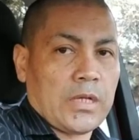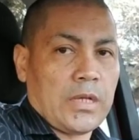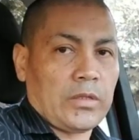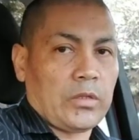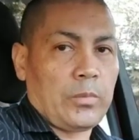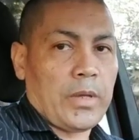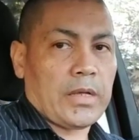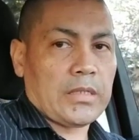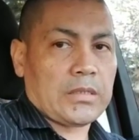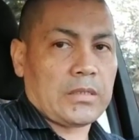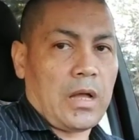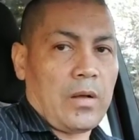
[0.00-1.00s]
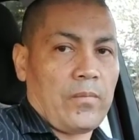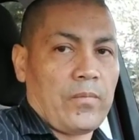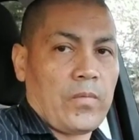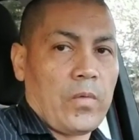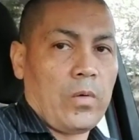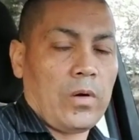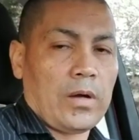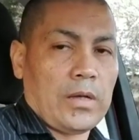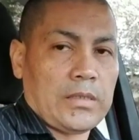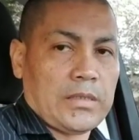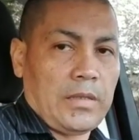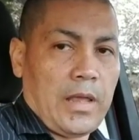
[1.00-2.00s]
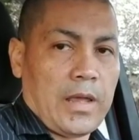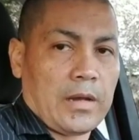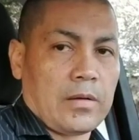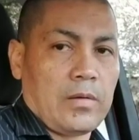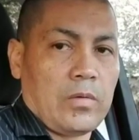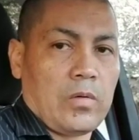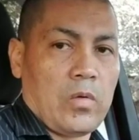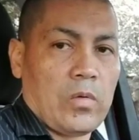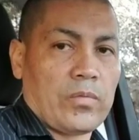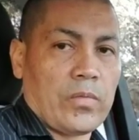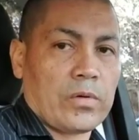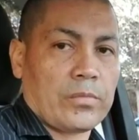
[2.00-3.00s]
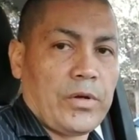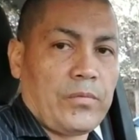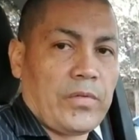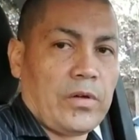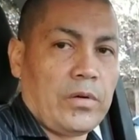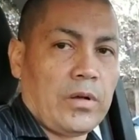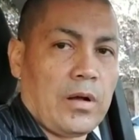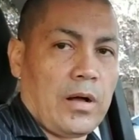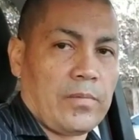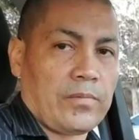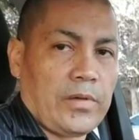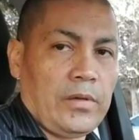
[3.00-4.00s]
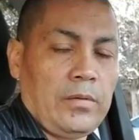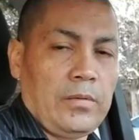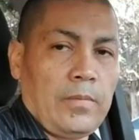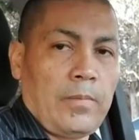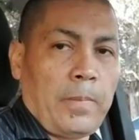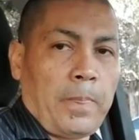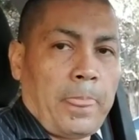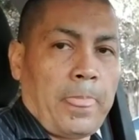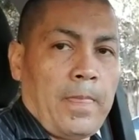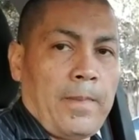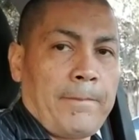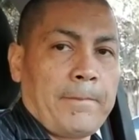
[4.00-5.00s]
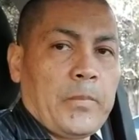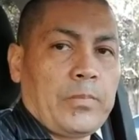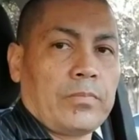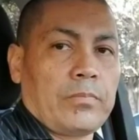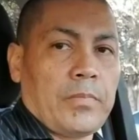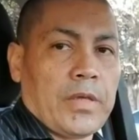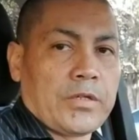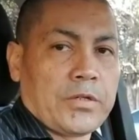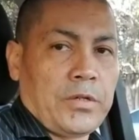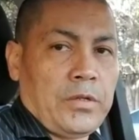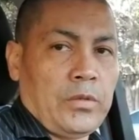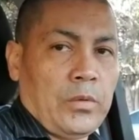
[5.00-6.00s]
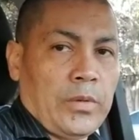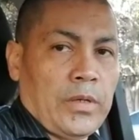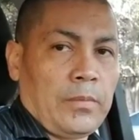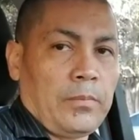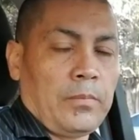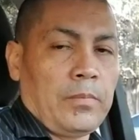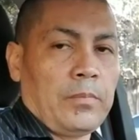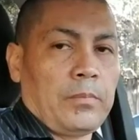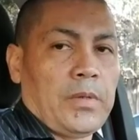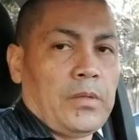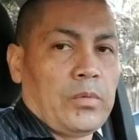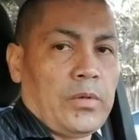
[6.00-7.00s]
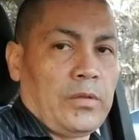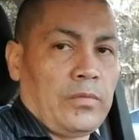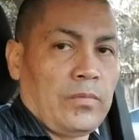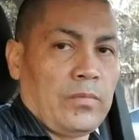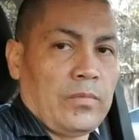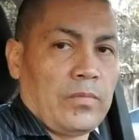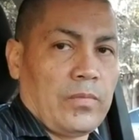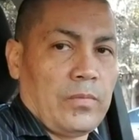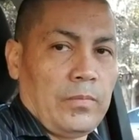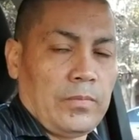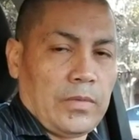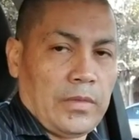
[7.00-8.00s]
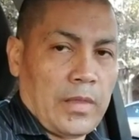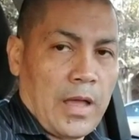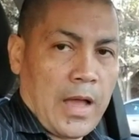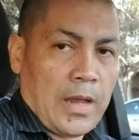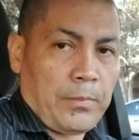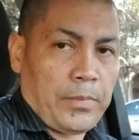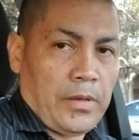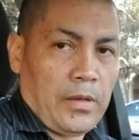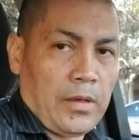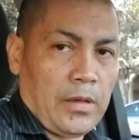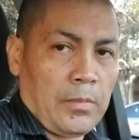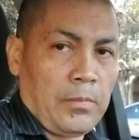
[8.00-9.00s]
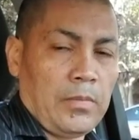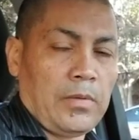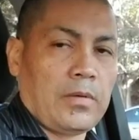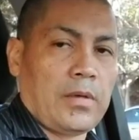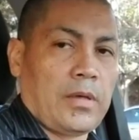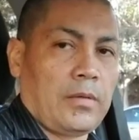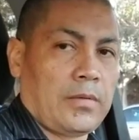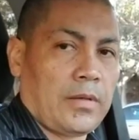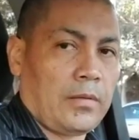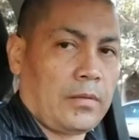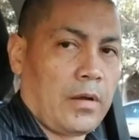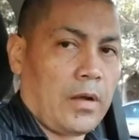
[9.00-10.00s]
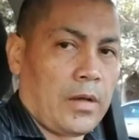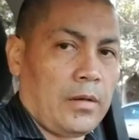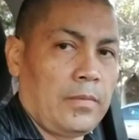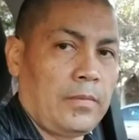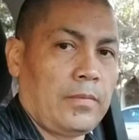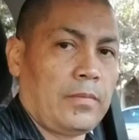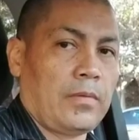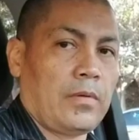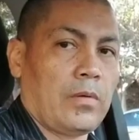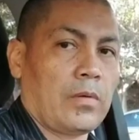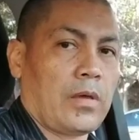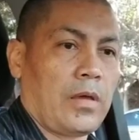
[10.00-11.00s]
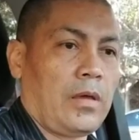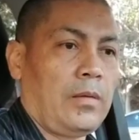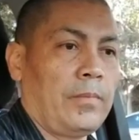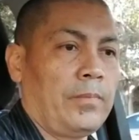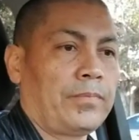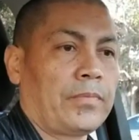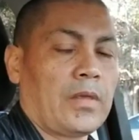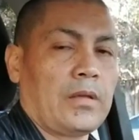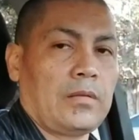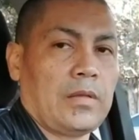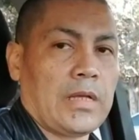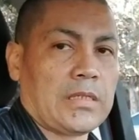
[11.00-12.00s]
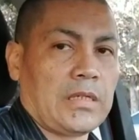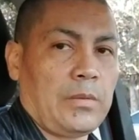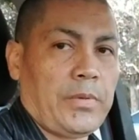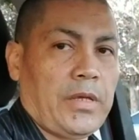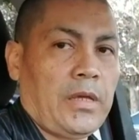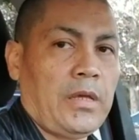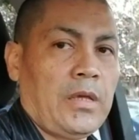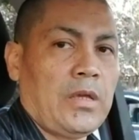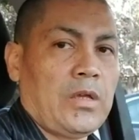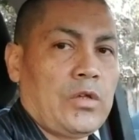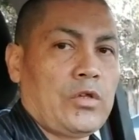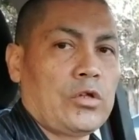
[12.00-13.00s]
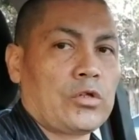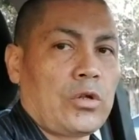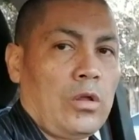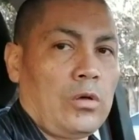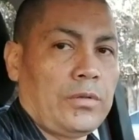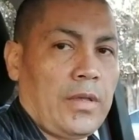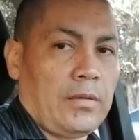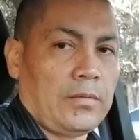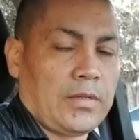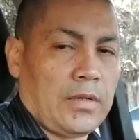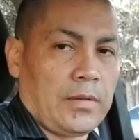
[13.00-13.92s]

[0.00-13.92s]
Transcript: to make a stop for a snack or for refilling coffee, make sure you do it between 9 p.m. and 10:30. Okay? That's going to be your slow down time.